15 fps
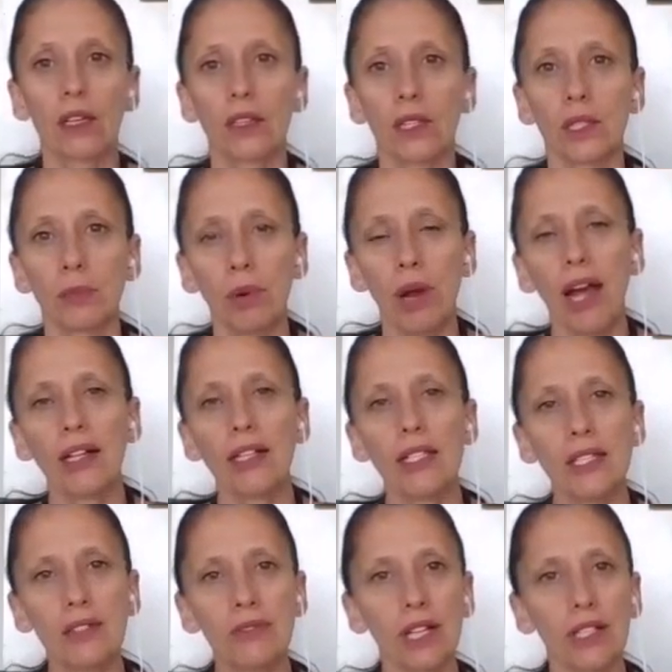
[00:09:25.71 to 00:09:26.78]
The practice
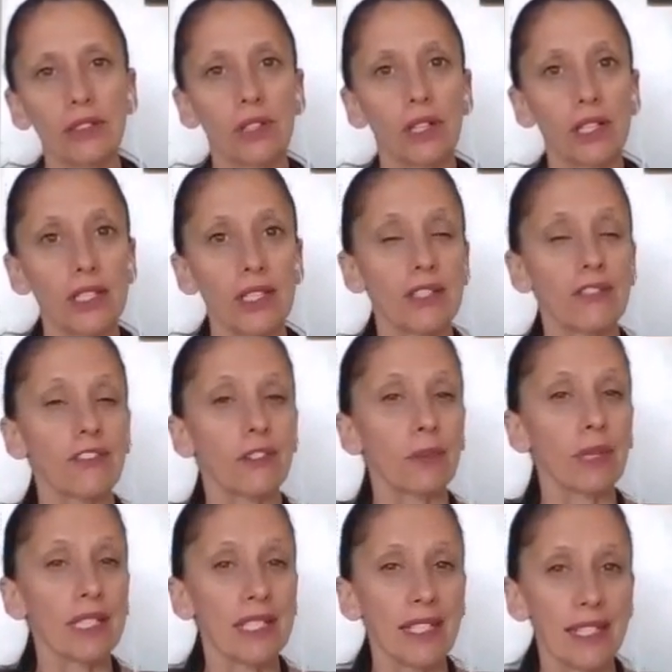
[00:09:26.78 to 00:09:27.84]
of radical honesty for me
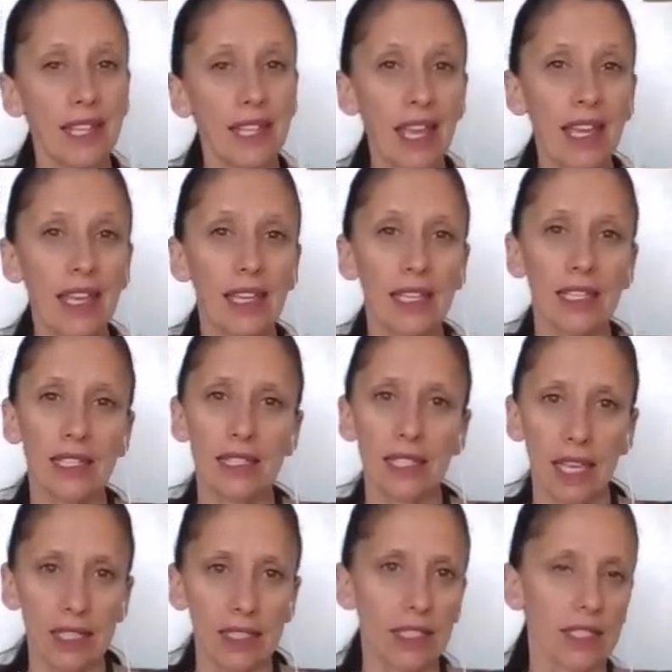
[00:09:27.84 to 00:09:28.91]
today is,
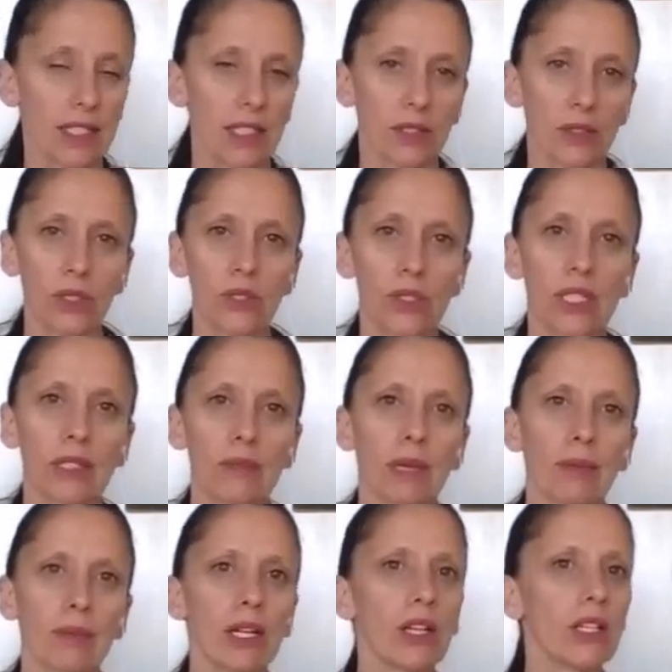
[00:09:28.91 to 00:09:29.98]
yes, I still use it in my
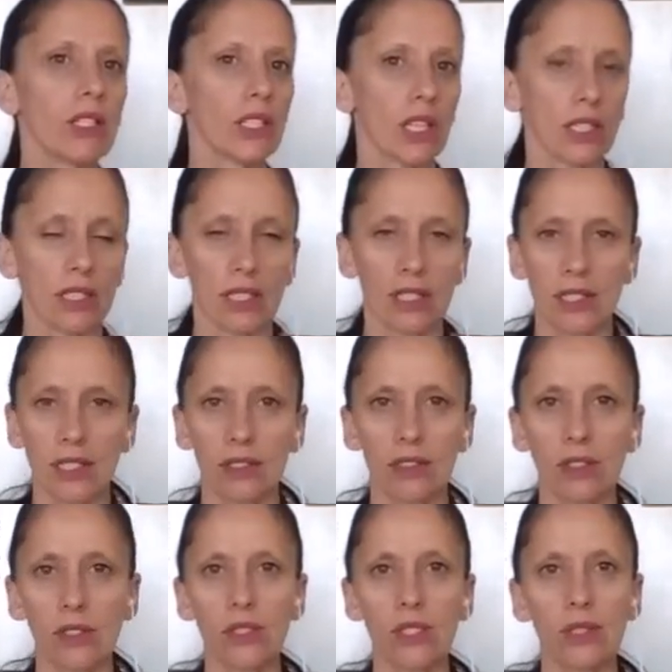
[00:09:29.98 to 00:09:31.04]
marriage. Yes, I still
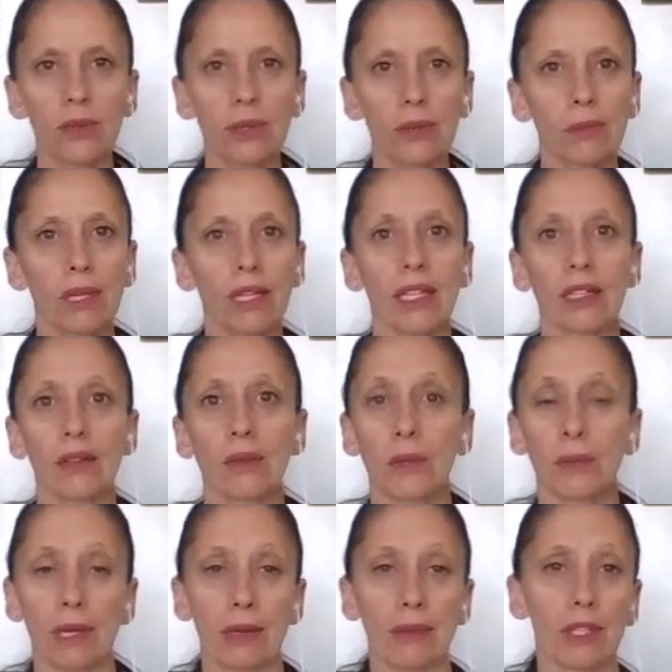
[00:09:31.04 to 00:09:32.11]
use it with my
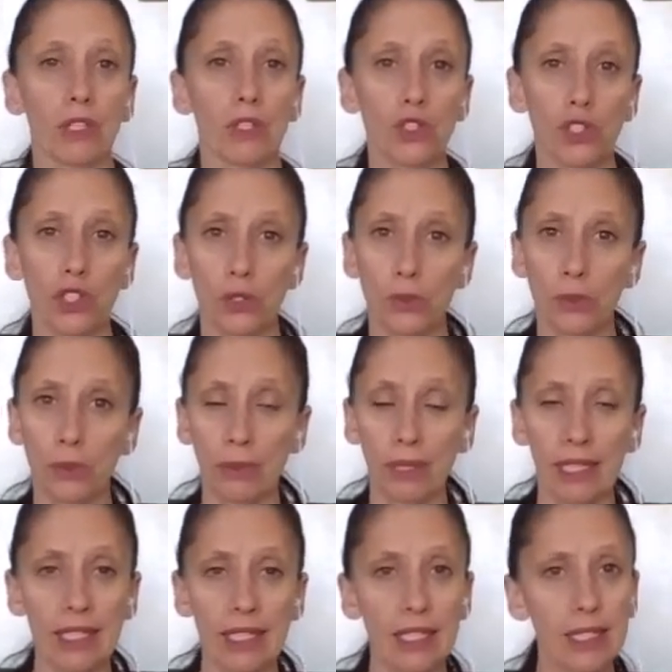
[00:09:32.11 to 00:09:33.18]
relationships with my
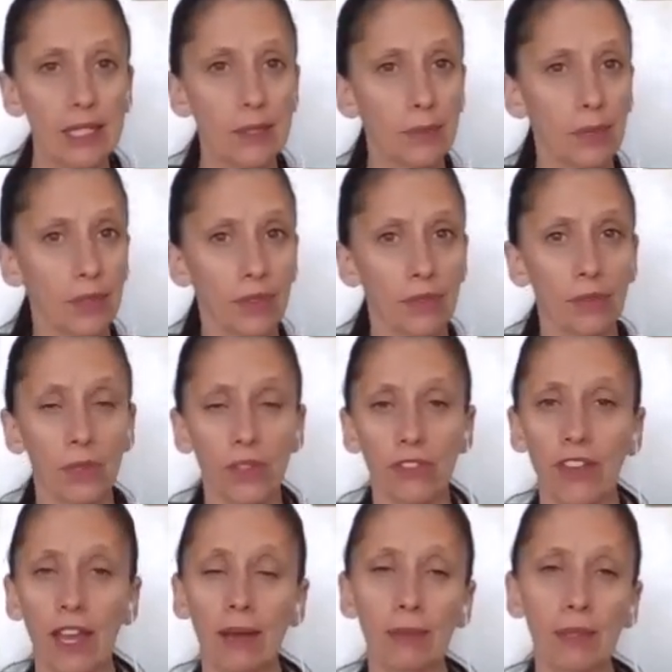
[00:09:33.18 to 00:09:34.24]
kids, with
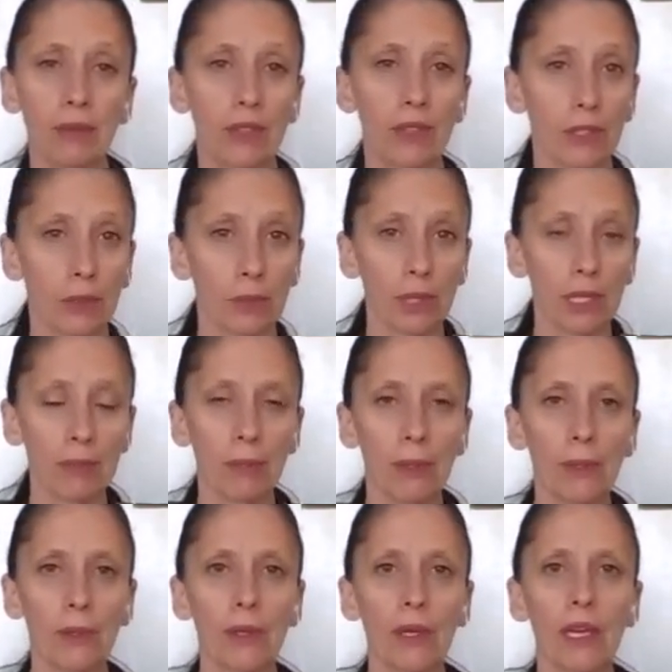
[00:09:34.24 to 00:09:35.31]
family, with other
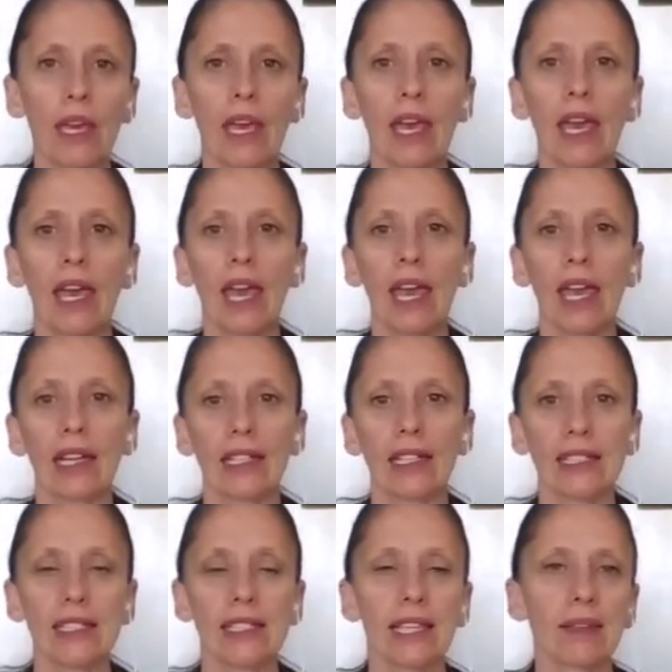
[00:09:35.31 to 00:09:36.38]
people. And at the
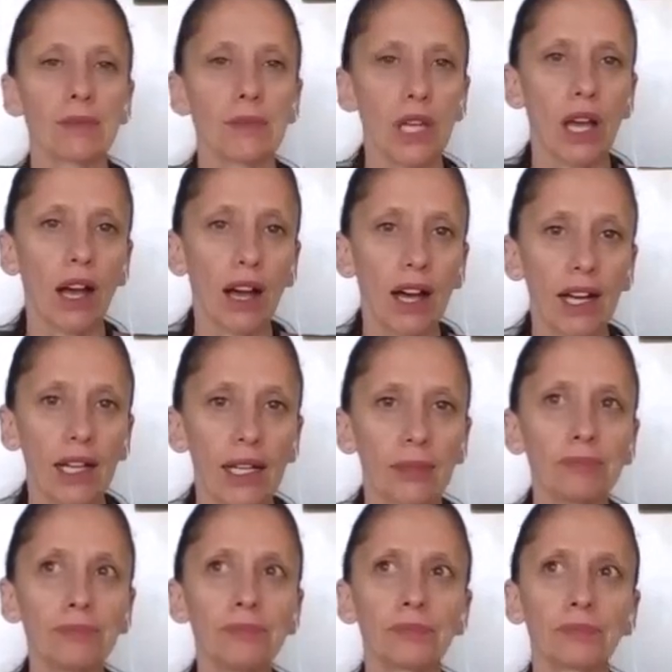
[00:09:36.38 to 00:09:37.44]
same time,
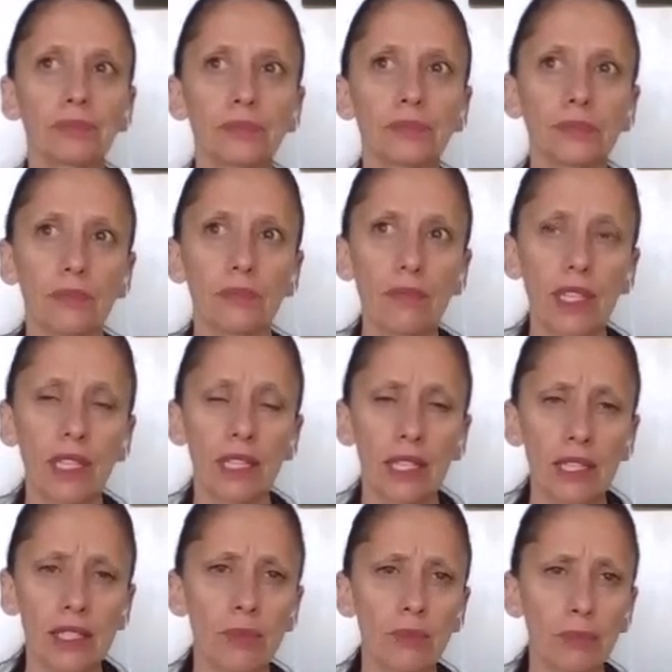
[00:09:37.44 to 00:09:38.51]

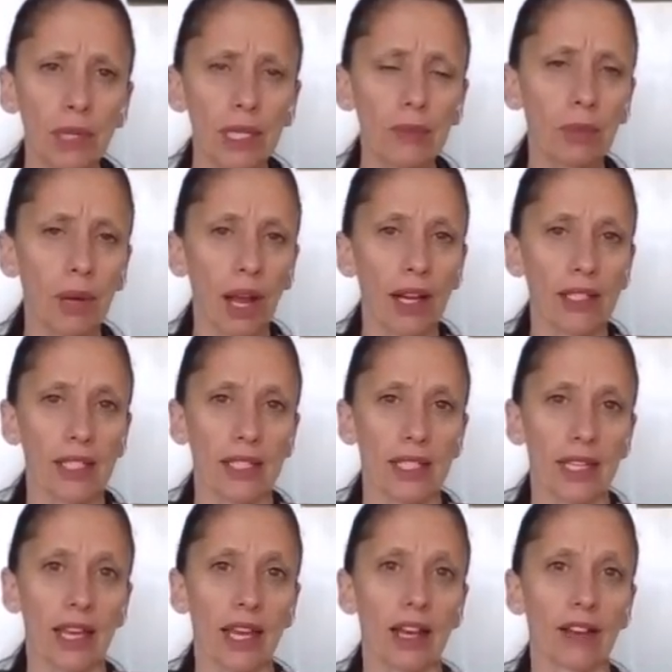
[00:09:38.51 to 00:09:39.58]
it's a big practice I
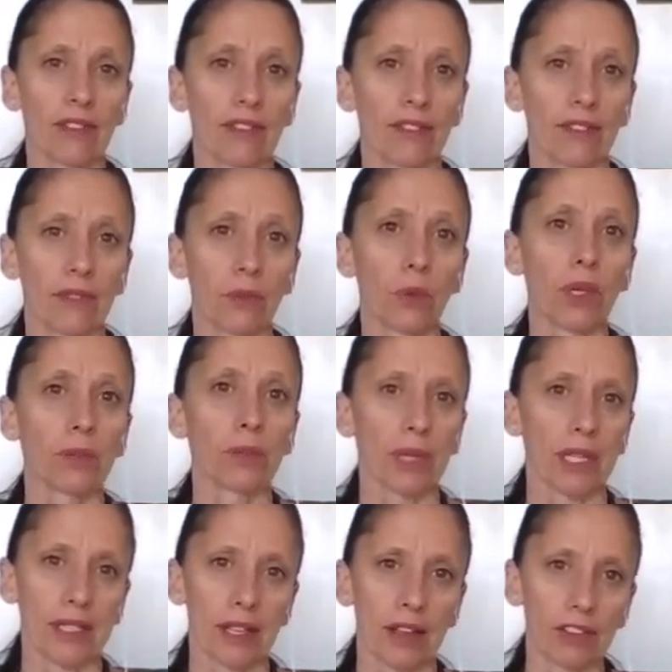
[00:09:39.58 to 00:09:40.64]
have with
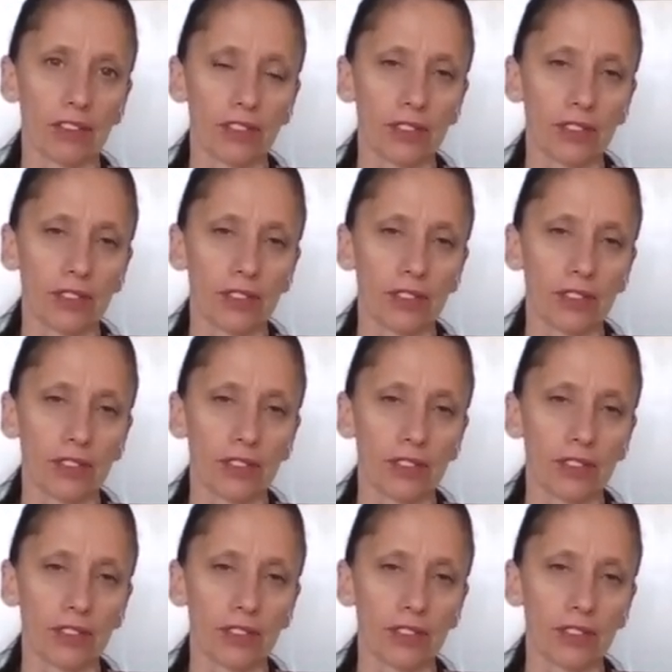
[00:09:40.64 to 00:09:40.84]
myself.